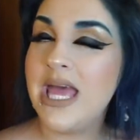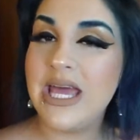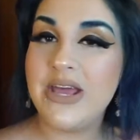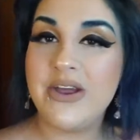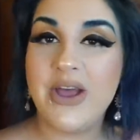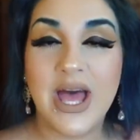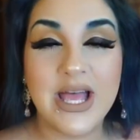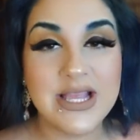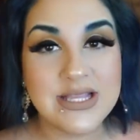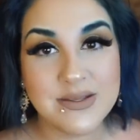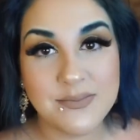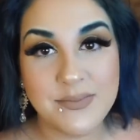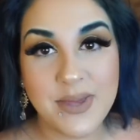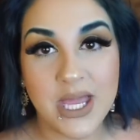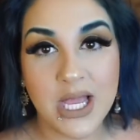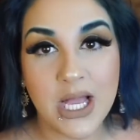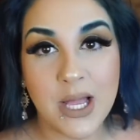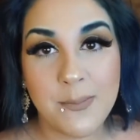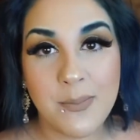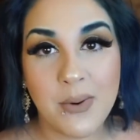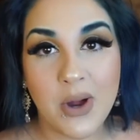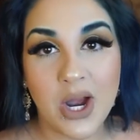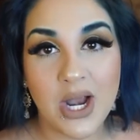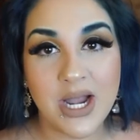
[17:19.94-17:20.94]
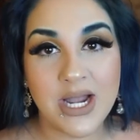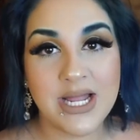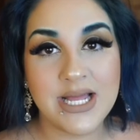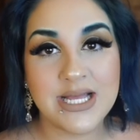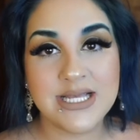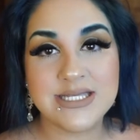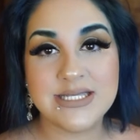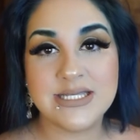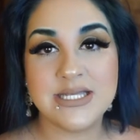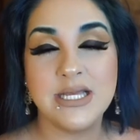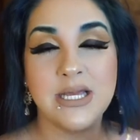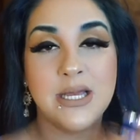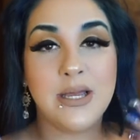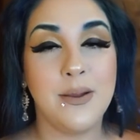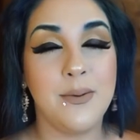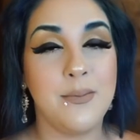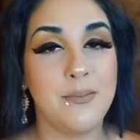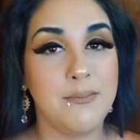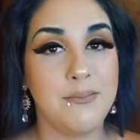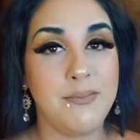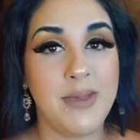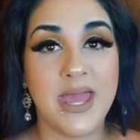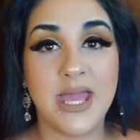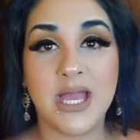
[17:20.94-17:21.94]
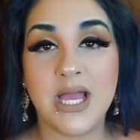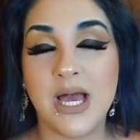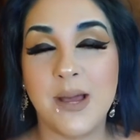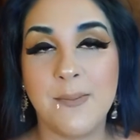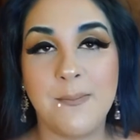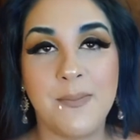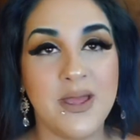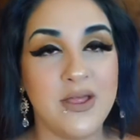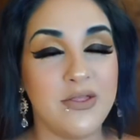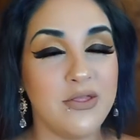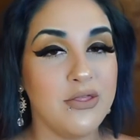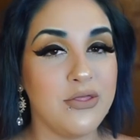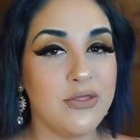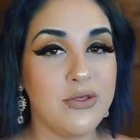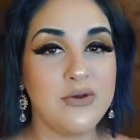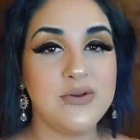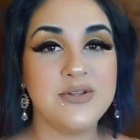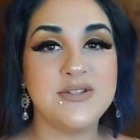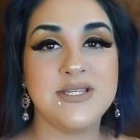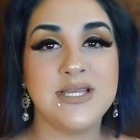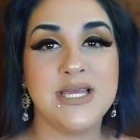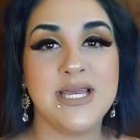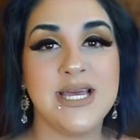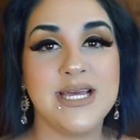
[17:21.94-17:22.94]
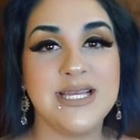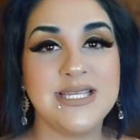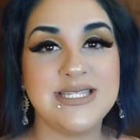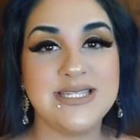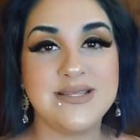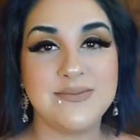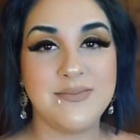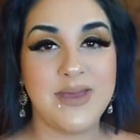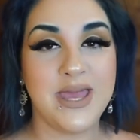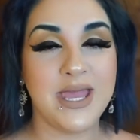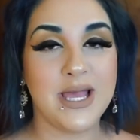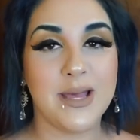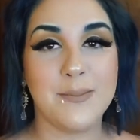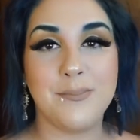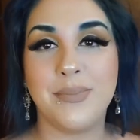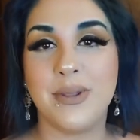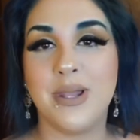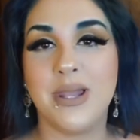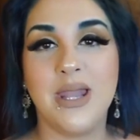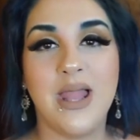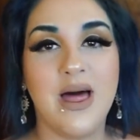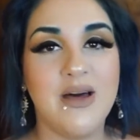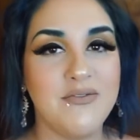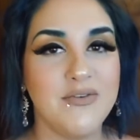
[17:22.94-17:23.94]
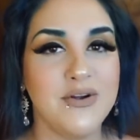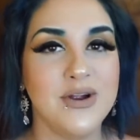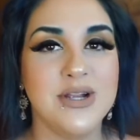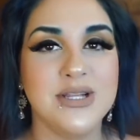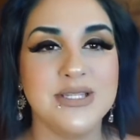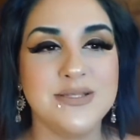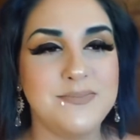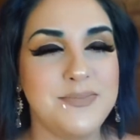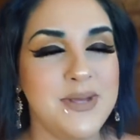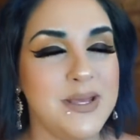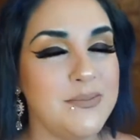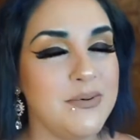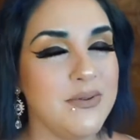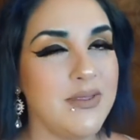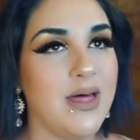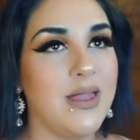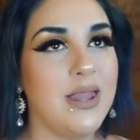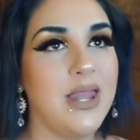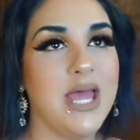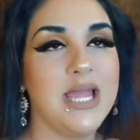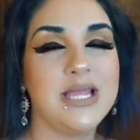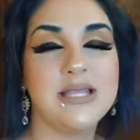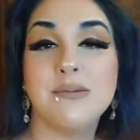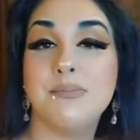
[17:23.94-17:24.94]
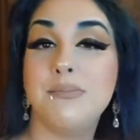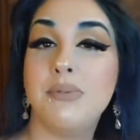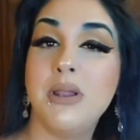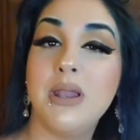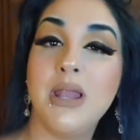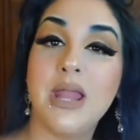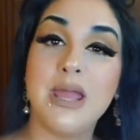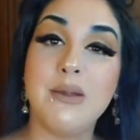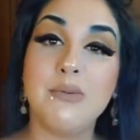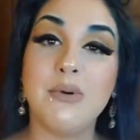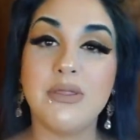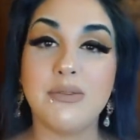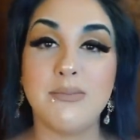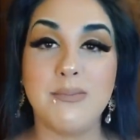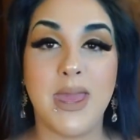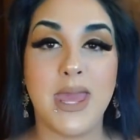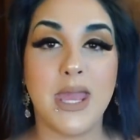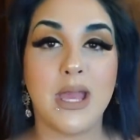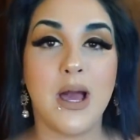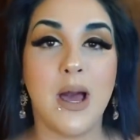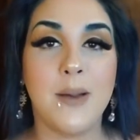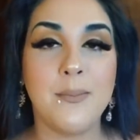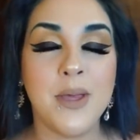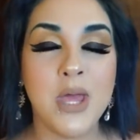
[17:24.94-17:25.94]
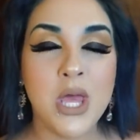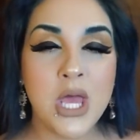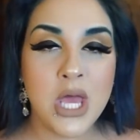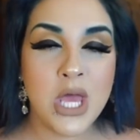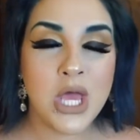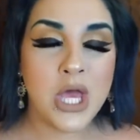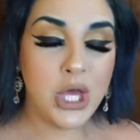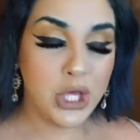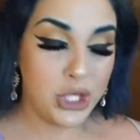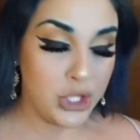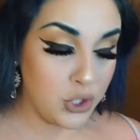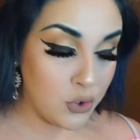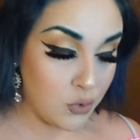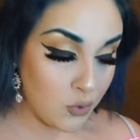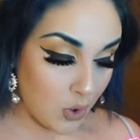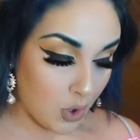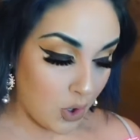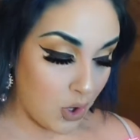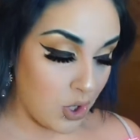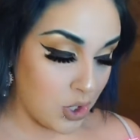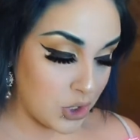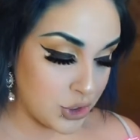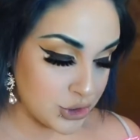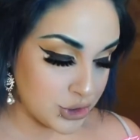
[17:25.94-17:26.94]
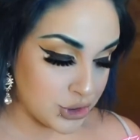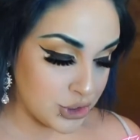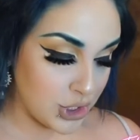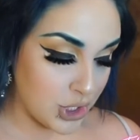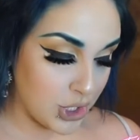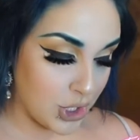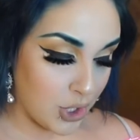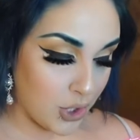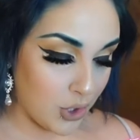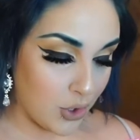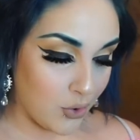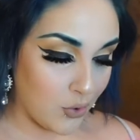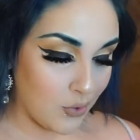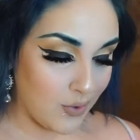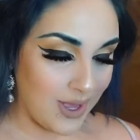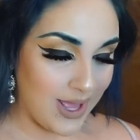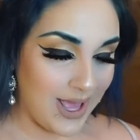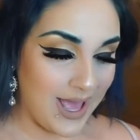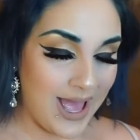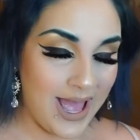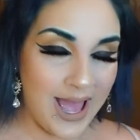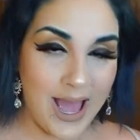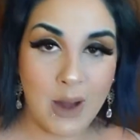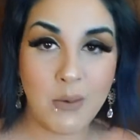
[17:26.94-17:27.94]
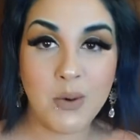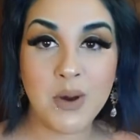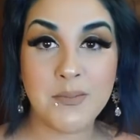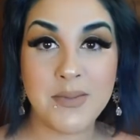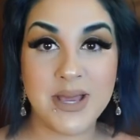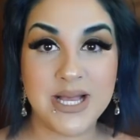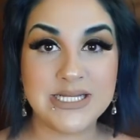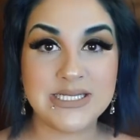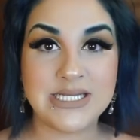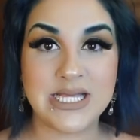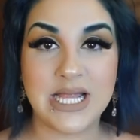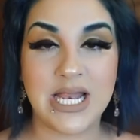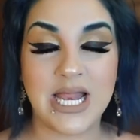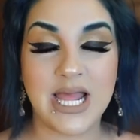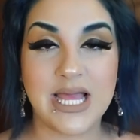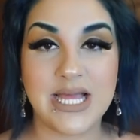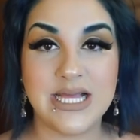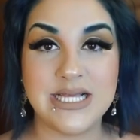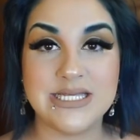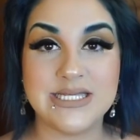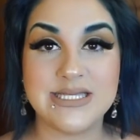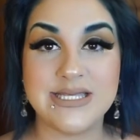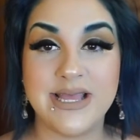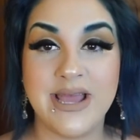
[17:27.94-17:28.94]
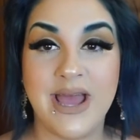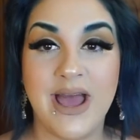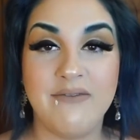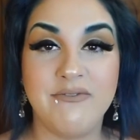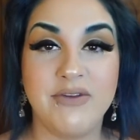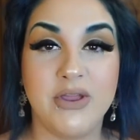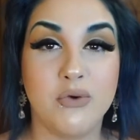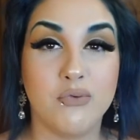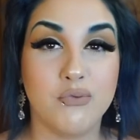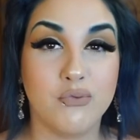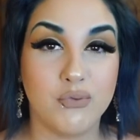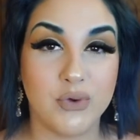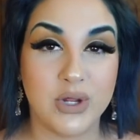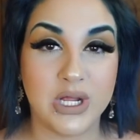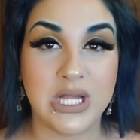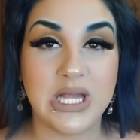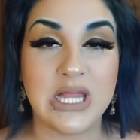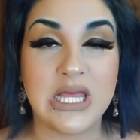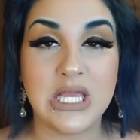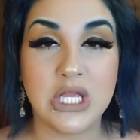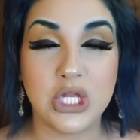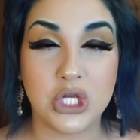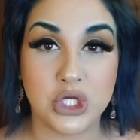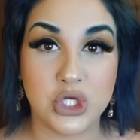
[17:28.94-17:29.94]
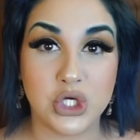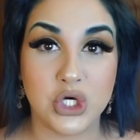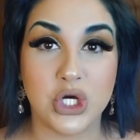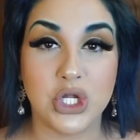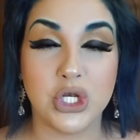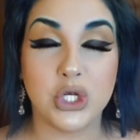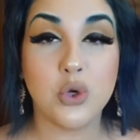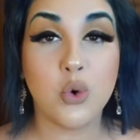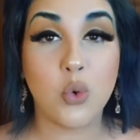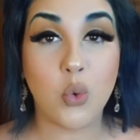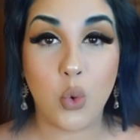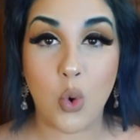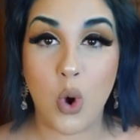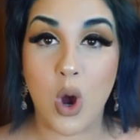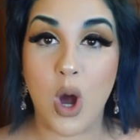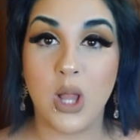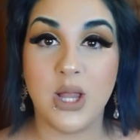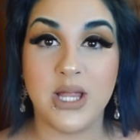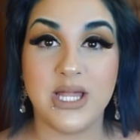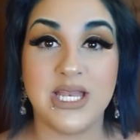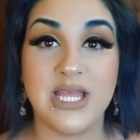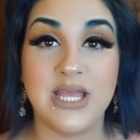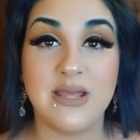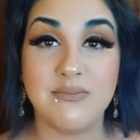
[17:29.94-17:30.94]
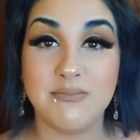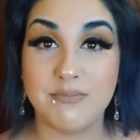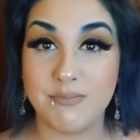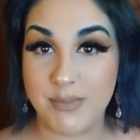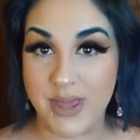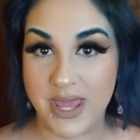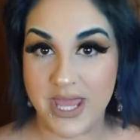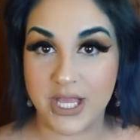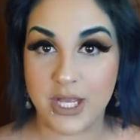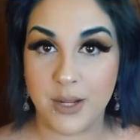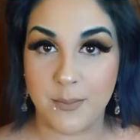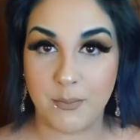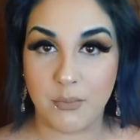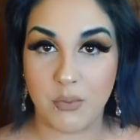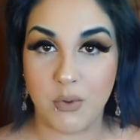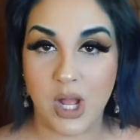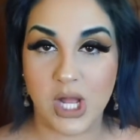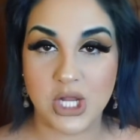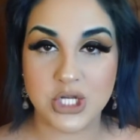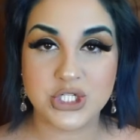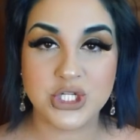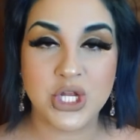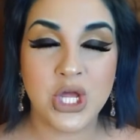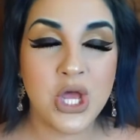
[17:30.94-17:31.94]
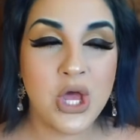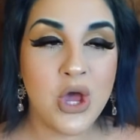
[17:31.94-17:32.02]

as a makeup artist, makeup enthusiasts, makeup lovers, people that like to play with makeup, you all know how amazing it is to have a really good quality makeup brush.